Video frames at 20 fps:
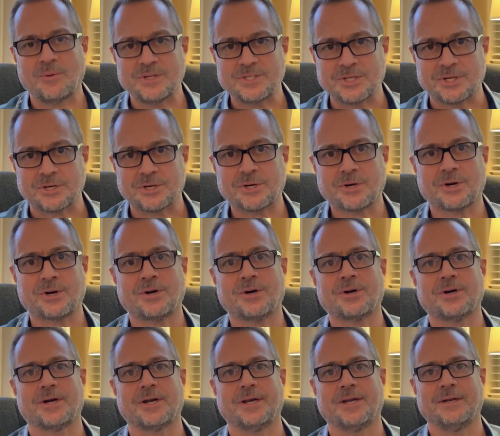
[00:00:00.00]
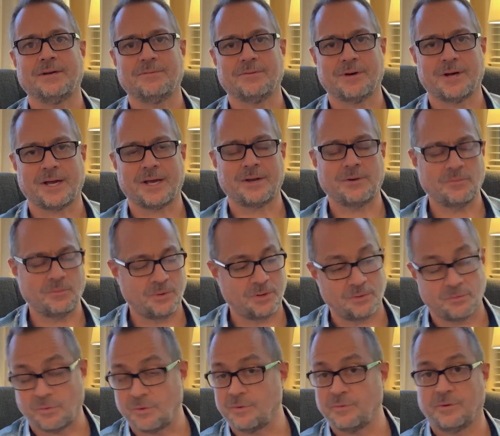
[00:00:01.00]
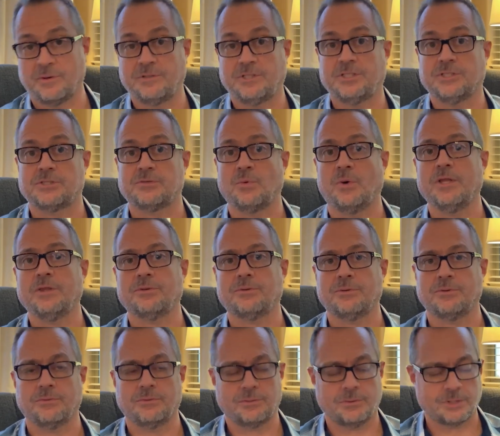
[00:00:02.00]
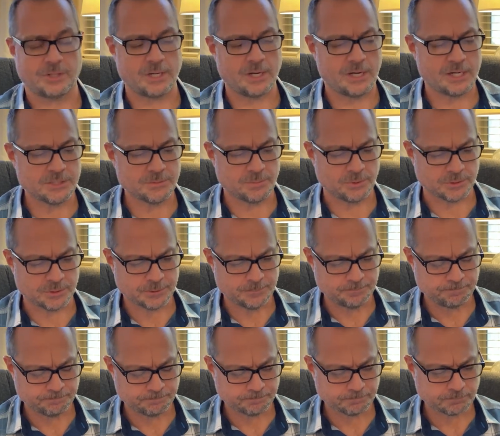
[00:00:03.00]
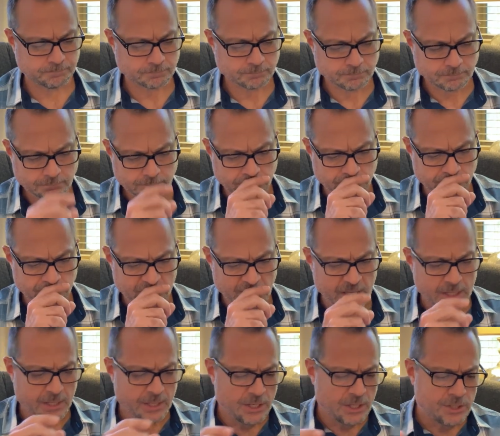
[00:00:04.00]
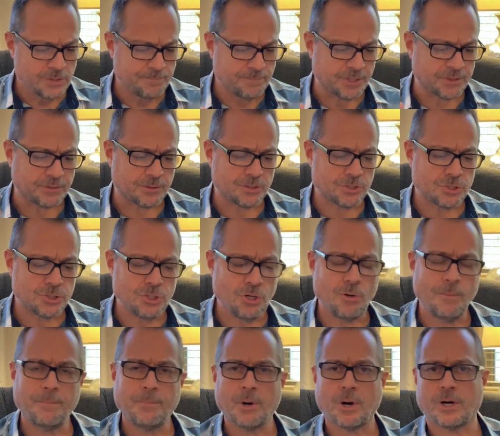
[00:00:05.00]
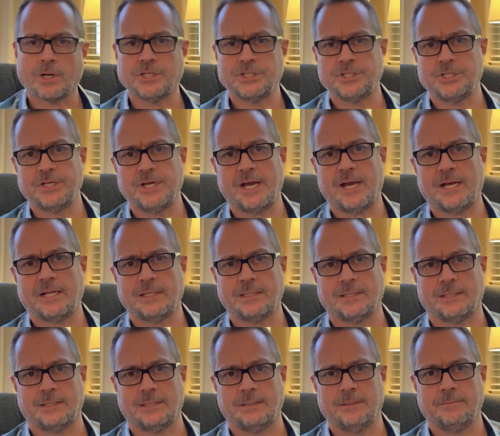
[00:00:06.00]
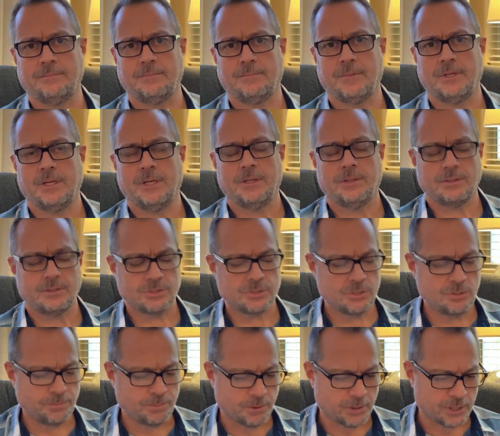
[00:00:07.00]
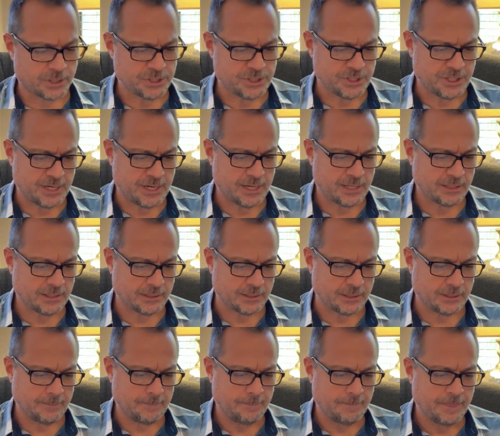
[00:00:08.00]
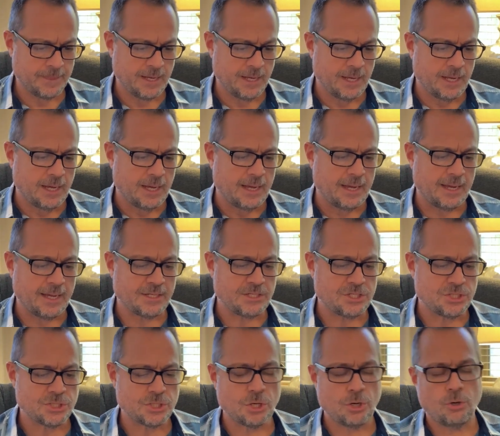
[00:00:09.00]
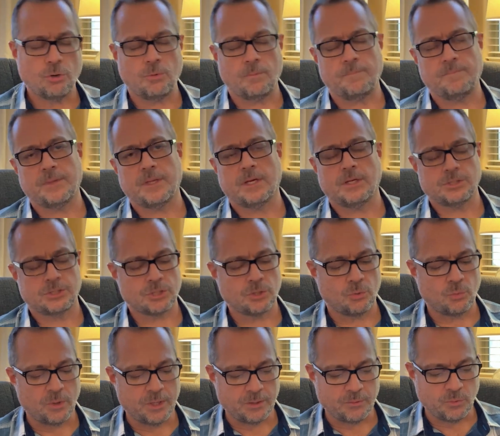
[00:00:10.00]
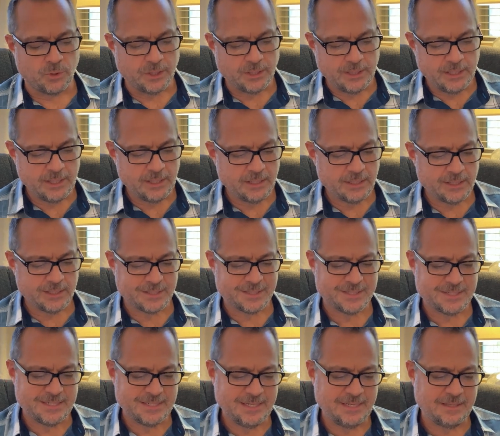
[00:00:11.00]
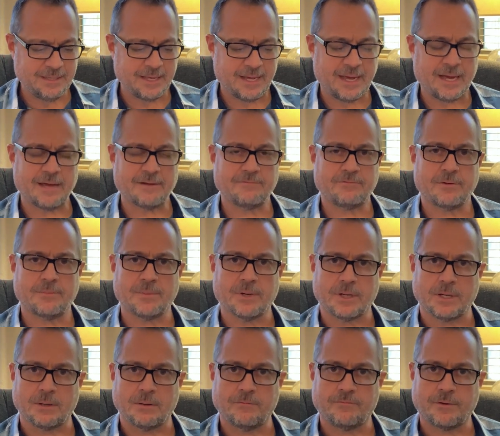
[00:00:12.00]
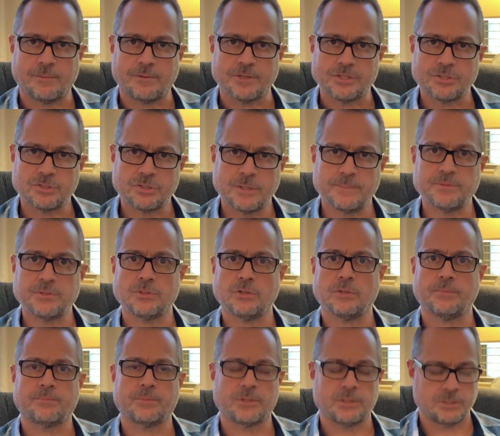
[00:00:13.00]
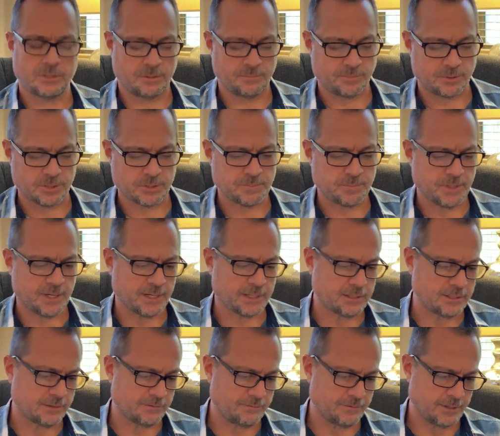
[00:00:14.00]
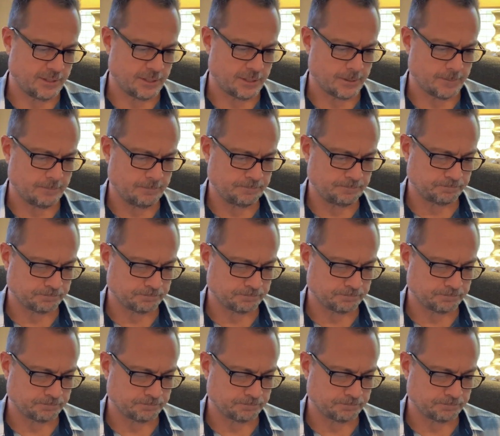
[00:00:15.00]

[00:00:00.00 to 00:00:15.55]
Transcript: was occurring, right? What we just went through through the gospels. But there's no partiality. There's no partiality. And so so we, we need to see that from a from a scriptural per perspective here.